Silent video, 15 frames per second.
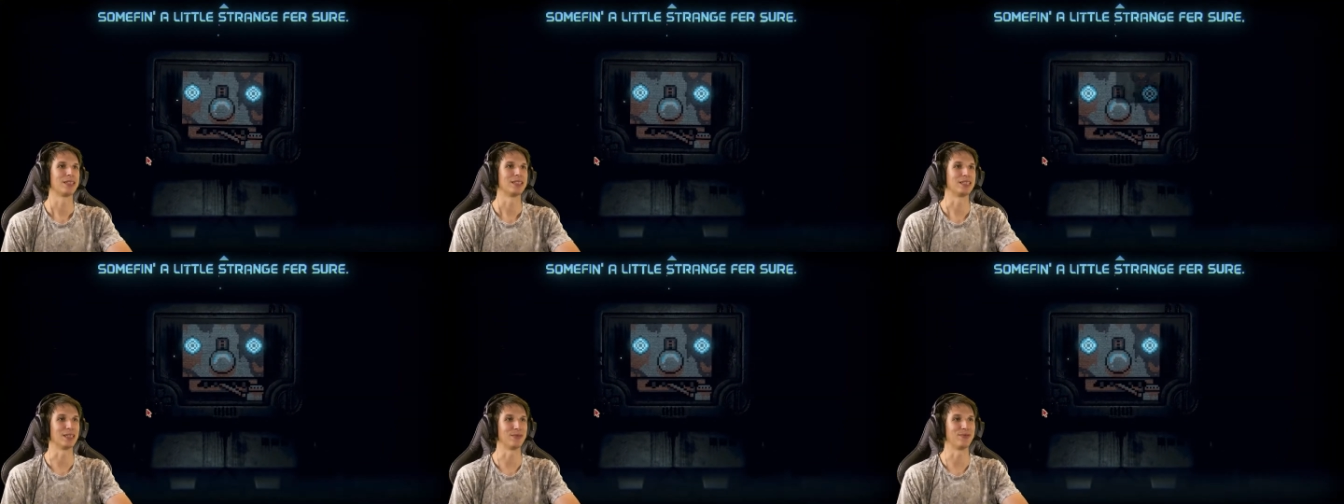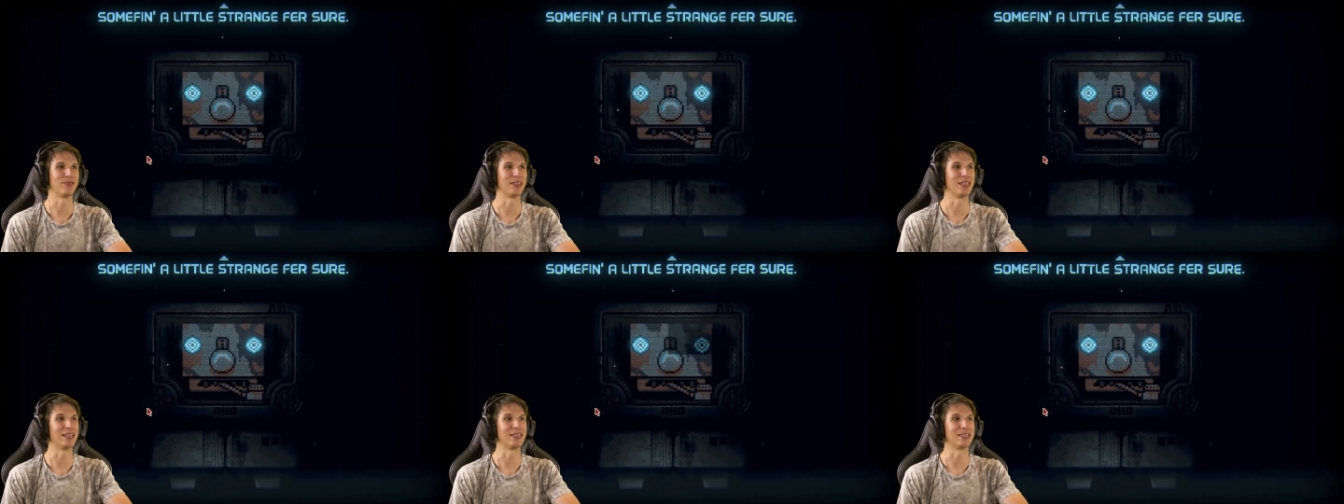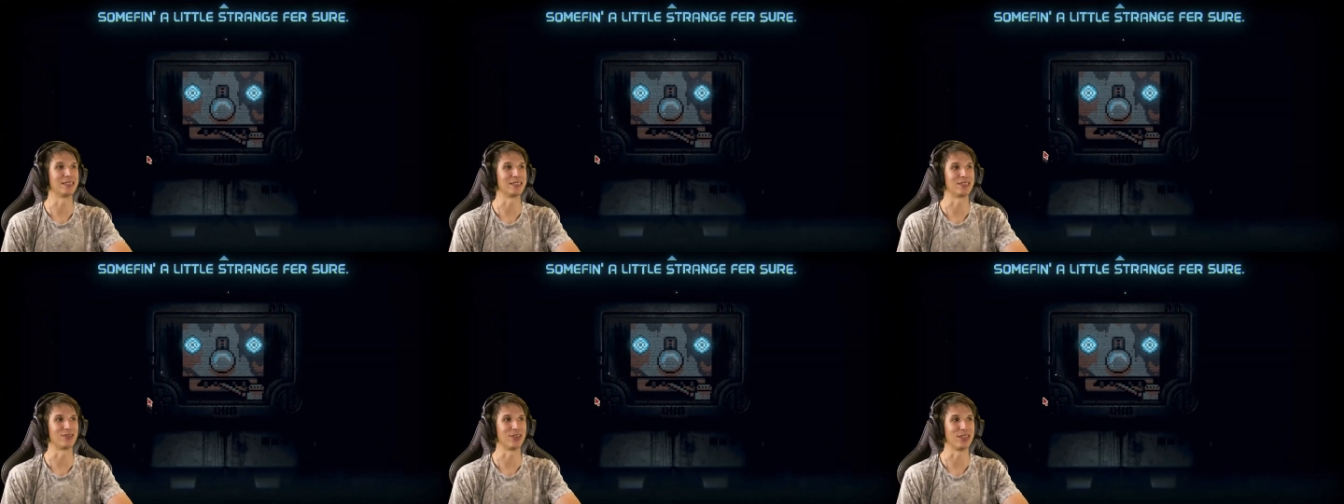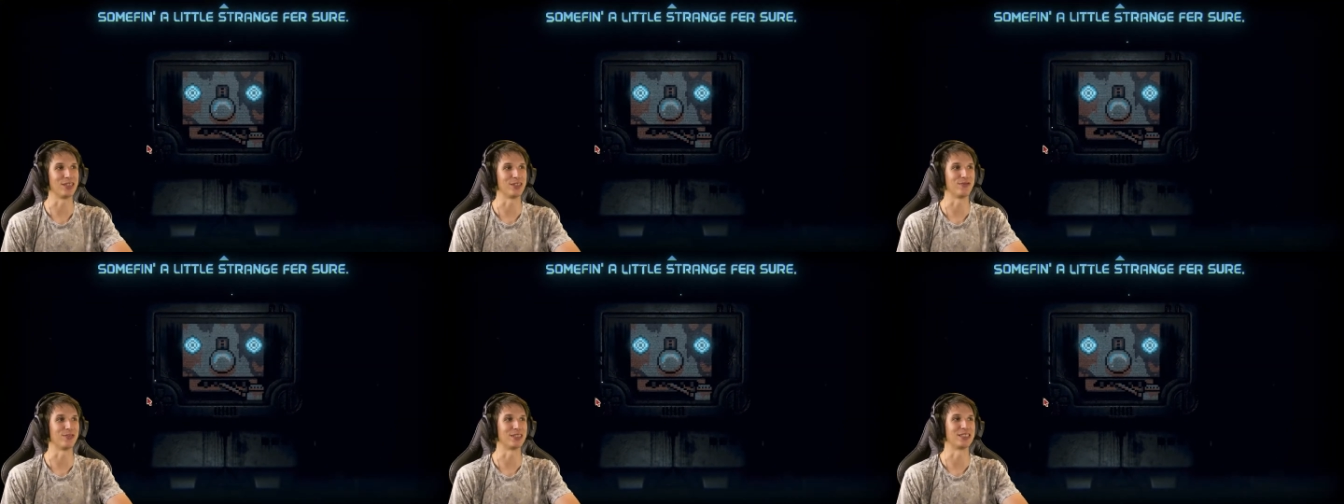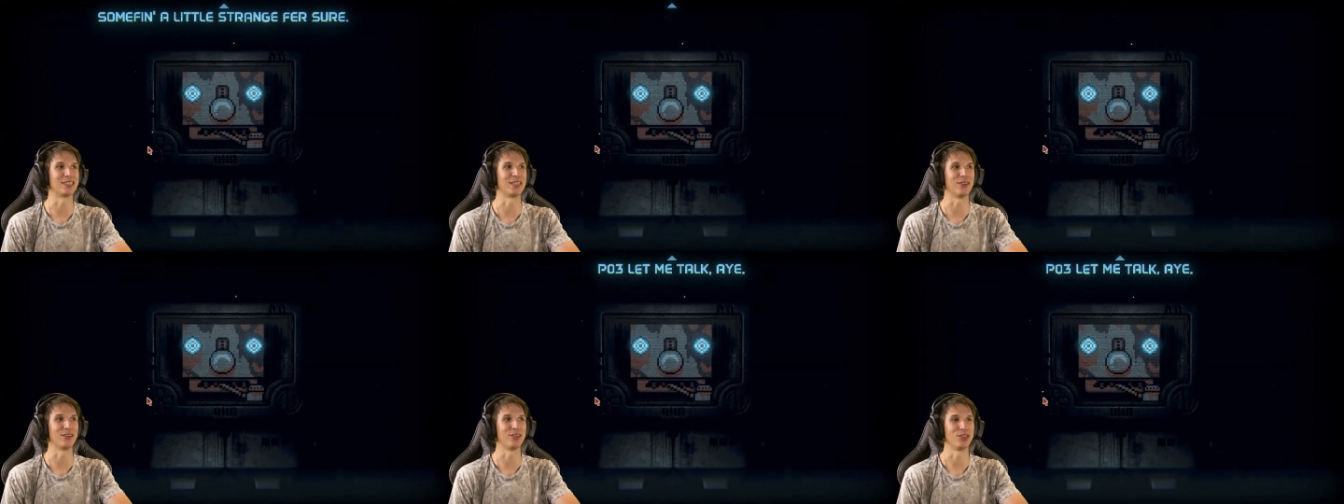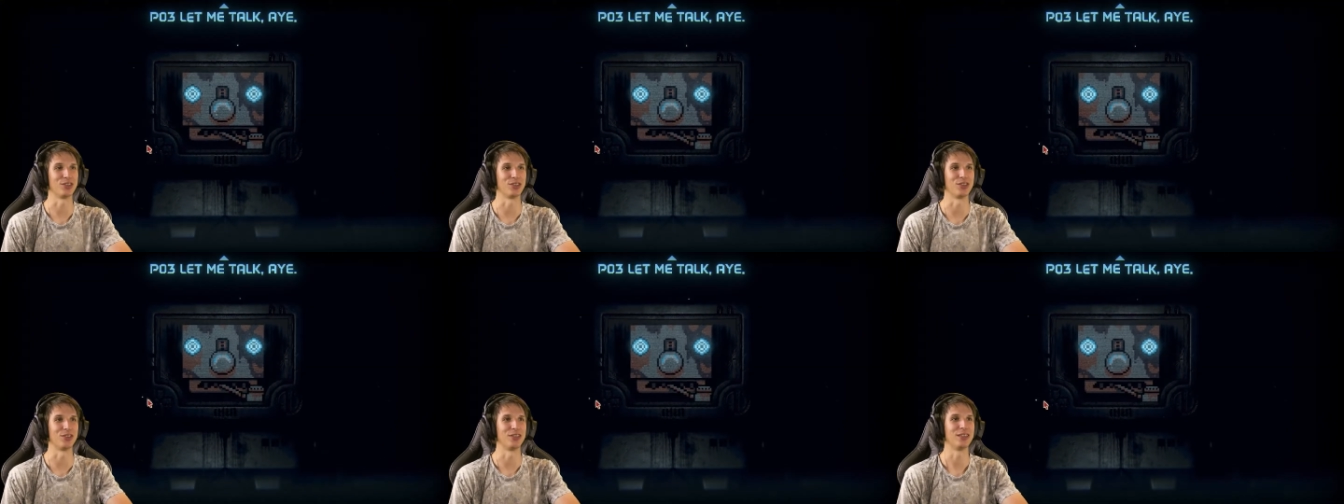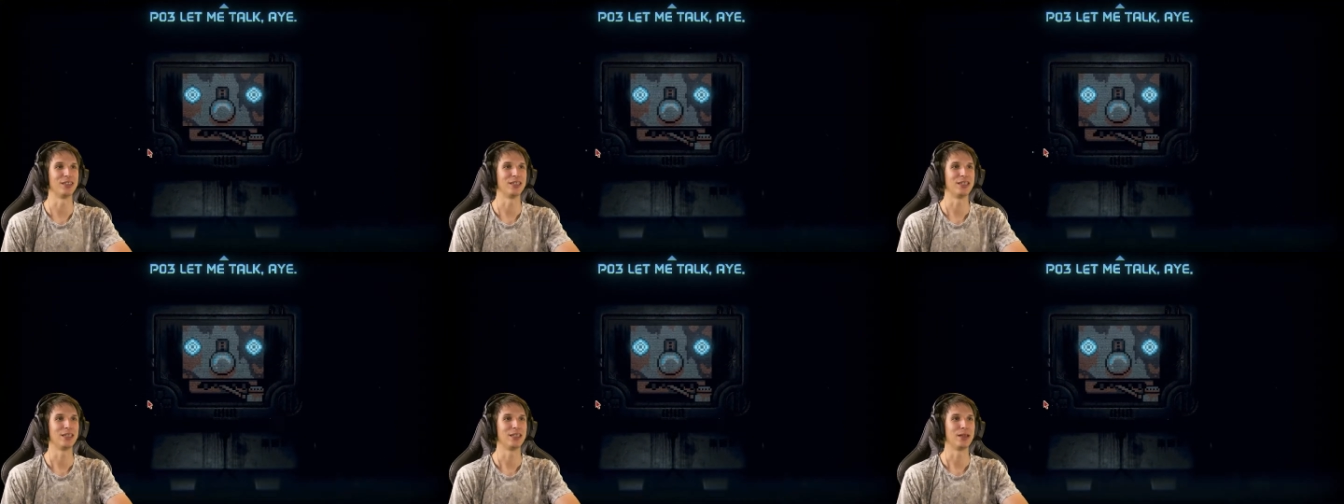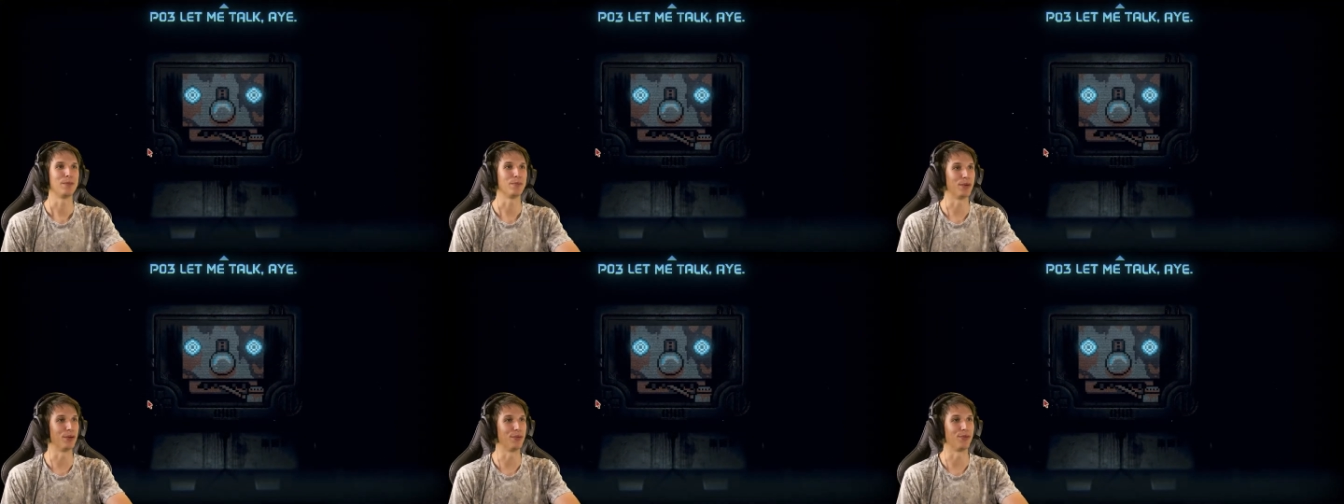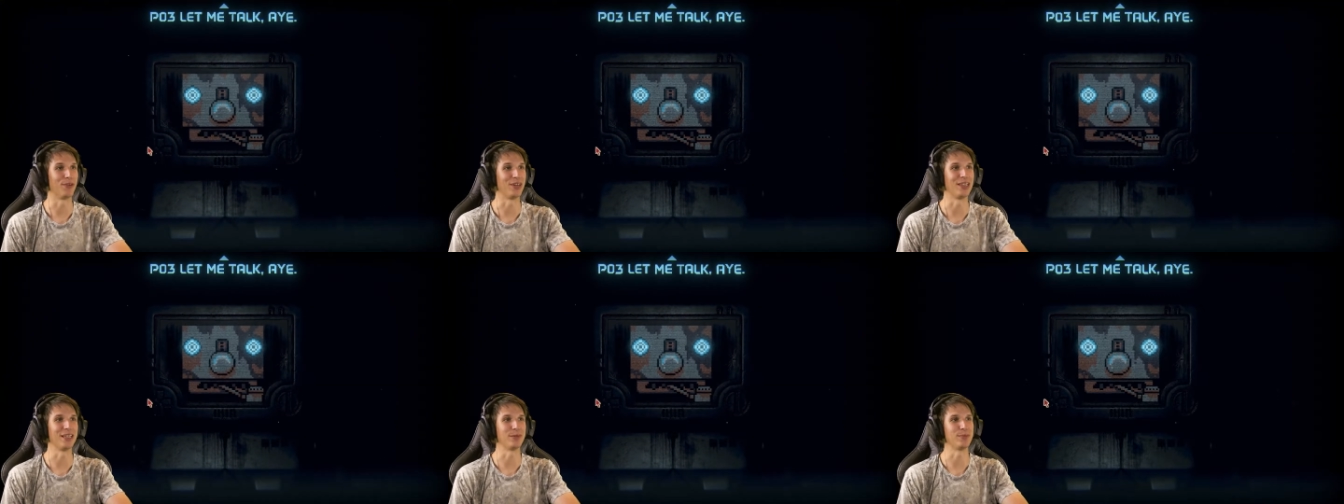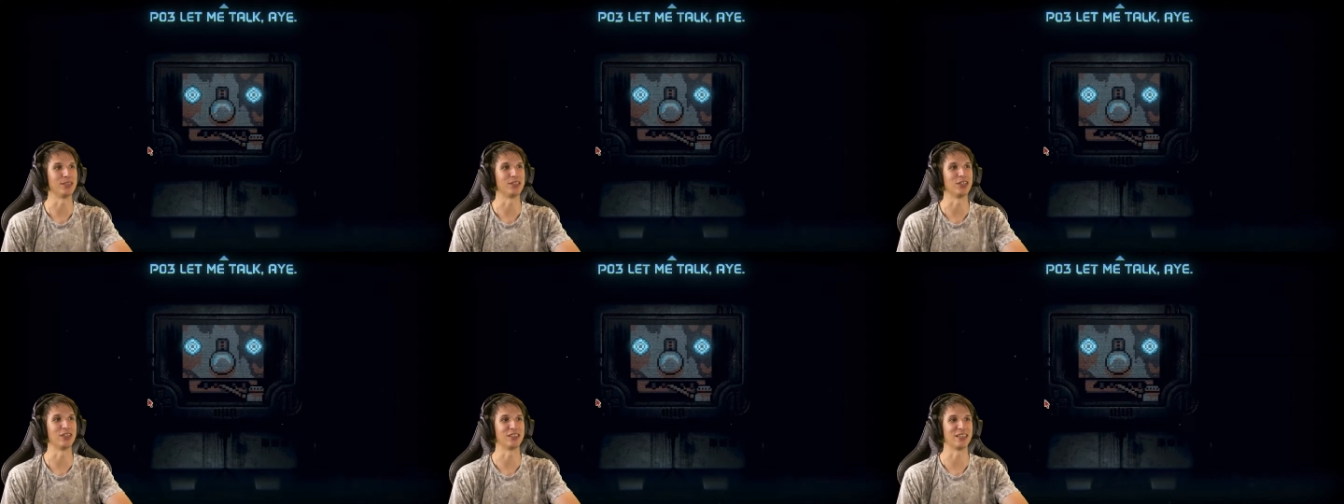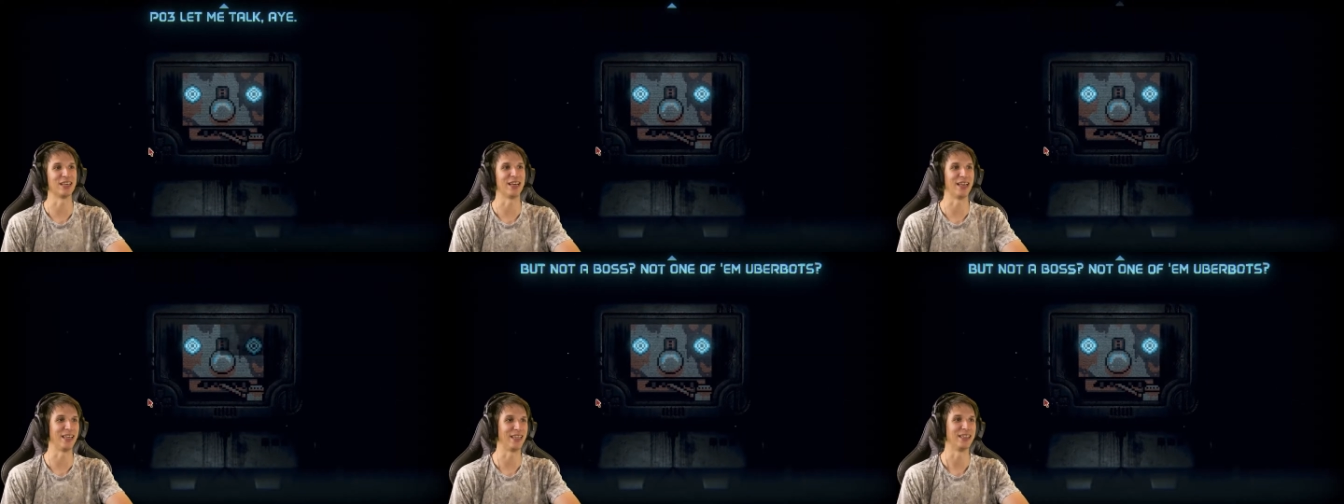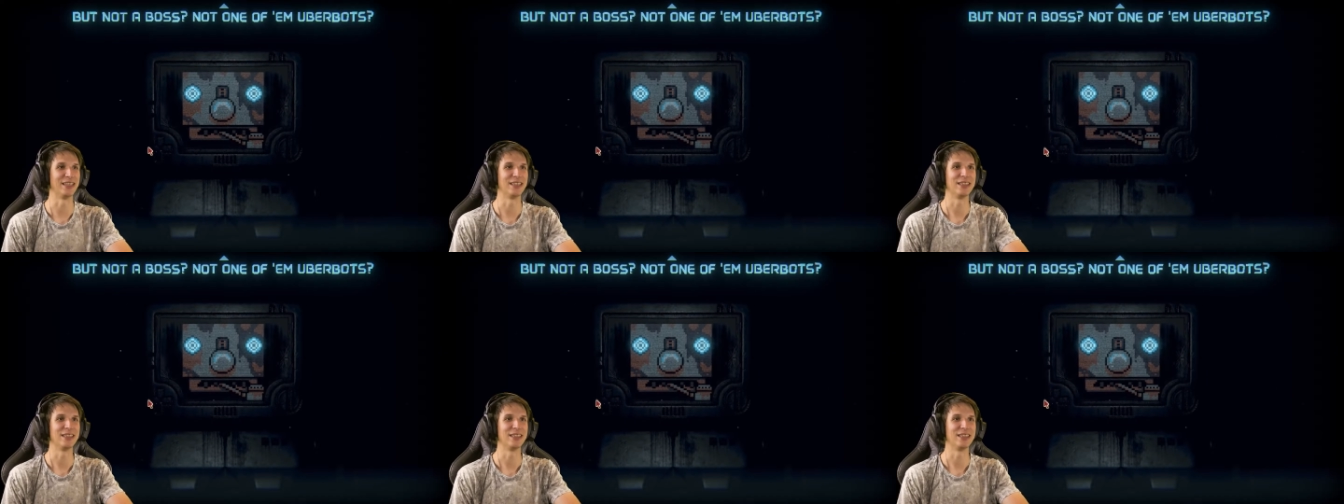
Something a little strange for so sure. P03, let me talk, eh?